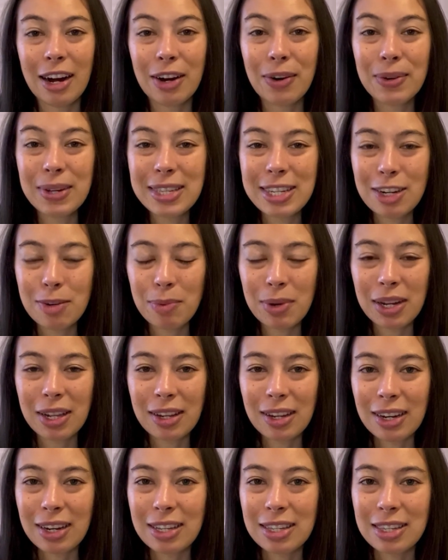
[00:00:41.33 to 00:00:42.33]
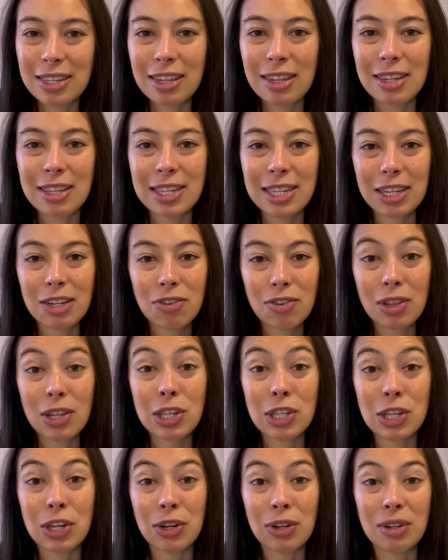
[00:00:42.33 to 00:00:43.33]
always tell my clients that the center of the
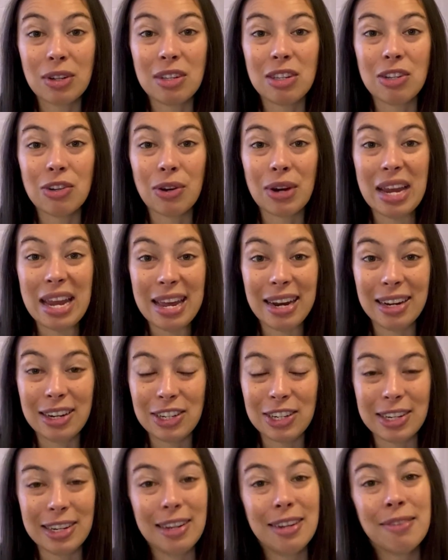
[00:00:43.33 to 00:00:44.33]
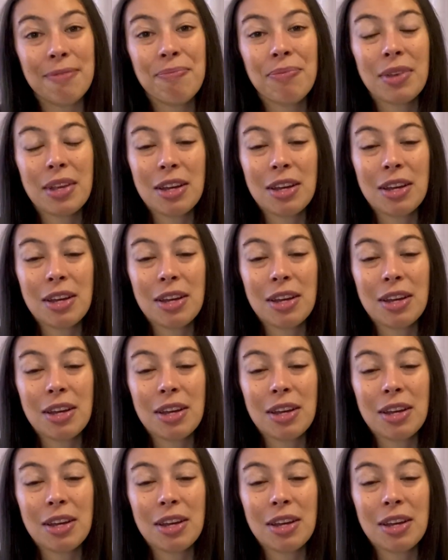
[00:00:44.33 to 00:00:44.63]
circle is your energy.